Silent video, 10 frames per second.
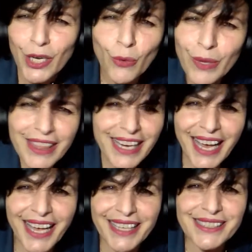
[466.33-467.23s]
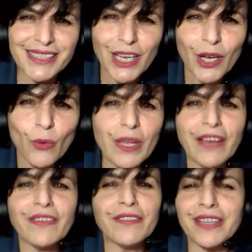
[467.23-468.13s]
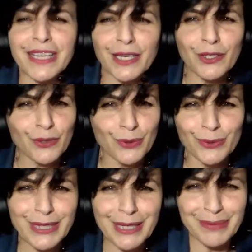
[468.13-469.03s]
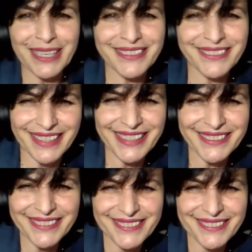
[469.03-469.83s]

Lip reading: Within us, we have everything, good and bad, right?